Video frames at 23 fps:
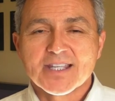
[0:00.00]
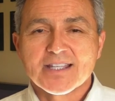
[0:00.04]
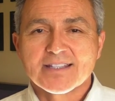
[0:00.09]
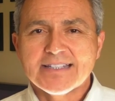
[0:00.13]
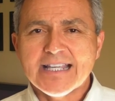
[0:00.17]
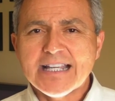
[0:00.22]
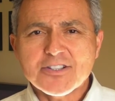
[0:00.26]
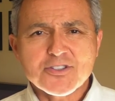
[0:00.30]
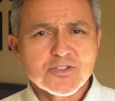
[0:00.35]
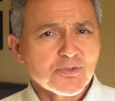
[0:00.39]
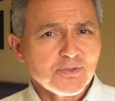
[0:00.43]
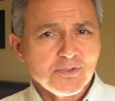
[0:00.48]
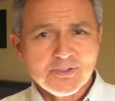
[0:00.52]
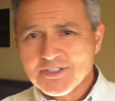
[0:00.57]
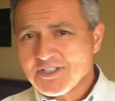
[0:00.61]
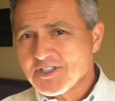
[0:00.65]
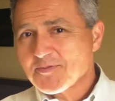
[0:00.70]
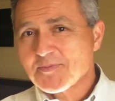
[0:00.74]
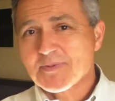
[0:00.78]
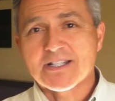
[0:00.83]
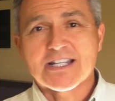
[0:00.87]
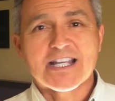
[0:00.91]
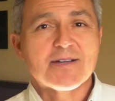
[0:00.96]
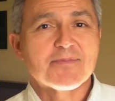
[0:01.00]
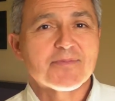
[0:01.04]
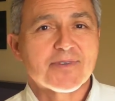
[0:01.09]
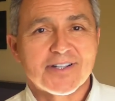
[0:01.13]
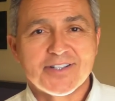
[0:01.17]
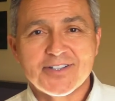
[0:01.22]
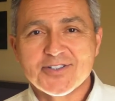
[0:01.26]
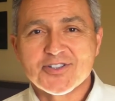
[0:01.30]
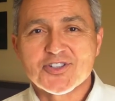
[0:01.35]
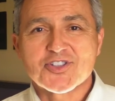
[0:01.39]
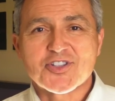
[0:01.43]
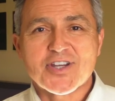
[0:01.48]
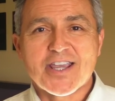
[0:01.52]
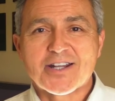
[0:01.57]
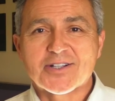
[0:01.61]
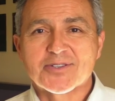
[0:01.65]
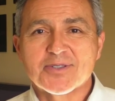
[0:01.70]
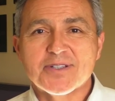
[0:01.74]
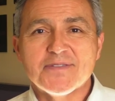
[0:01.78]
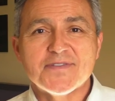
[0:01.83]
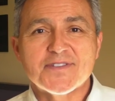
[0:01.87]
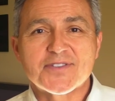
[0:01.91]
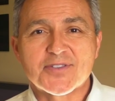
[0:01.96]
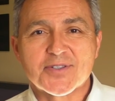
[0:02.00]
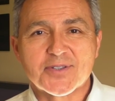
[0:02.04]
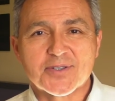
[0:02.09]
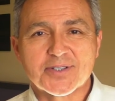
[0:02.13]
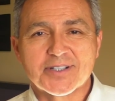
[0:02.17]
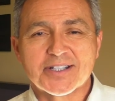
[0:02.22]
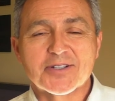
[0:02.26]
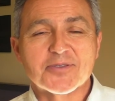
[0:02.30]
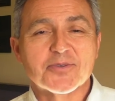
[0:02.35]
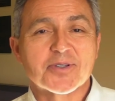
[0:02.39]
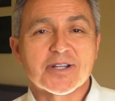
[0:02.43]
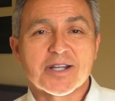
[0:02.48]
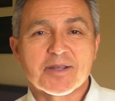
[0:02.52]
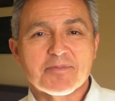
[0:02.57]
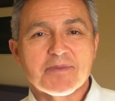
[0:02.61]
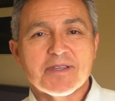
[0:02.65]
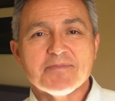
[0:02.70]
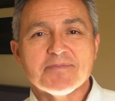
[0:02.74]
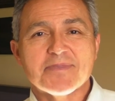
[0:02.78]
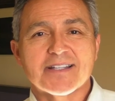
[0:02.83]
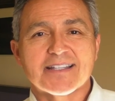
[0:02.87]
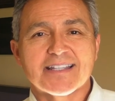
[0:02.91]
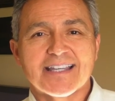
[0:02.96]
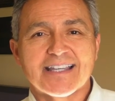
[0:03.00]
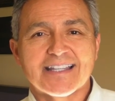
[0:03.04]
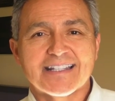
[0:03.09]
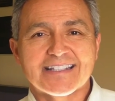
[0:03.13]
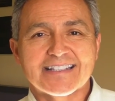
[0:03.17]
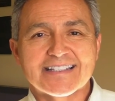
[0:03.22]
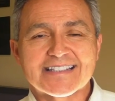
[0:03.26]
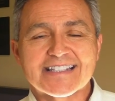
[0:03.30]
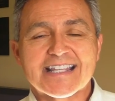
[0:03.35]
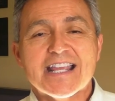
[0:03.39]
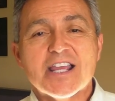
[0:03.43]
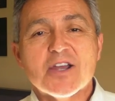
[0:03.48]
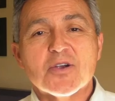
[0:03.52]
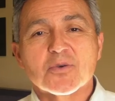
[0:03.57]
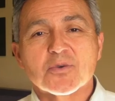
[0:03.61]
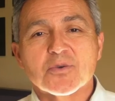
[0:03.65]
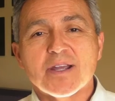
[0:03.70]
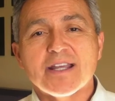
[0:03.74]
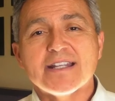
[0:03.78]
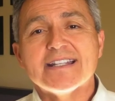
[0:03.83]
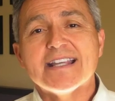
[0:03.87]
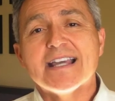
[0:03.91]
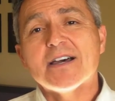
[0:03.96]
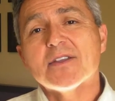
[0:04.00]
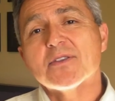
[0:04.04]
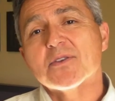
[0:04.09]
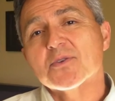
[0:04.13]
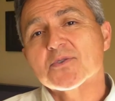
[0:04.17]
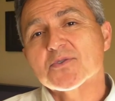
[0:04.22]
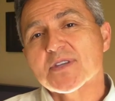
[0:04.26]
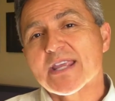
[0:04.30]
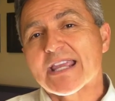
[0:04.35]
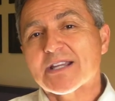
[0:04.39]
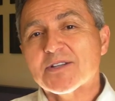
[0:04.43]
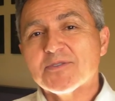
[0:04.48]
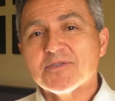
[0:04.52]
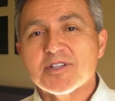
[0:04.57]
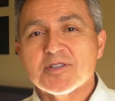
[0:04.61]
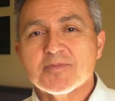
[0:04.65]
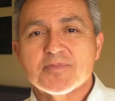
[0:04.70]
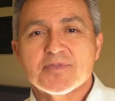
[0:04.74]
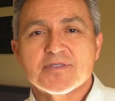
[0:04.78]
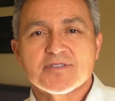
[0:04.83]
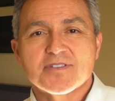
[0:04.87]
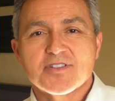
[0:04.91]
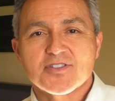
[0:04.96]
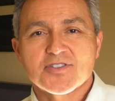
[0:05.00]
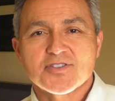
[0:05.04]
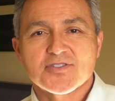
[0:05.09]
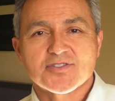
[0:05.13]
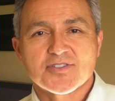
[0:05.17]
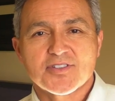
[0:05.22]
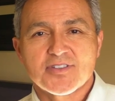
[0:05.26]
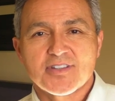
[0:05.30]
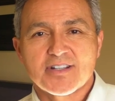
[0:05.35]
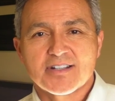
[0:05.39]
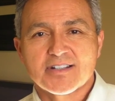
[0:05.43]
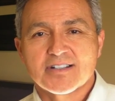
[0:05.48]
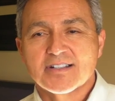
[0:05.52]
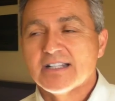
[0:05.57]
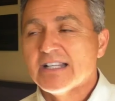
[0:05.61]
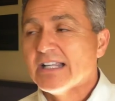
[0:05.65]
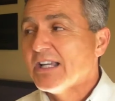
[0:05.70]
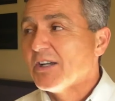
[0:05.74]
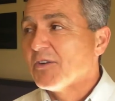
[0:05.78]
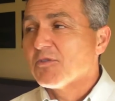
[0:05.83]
That truly has become our new shadow inventory. And what I mean by that is, right now, those equity positions are there.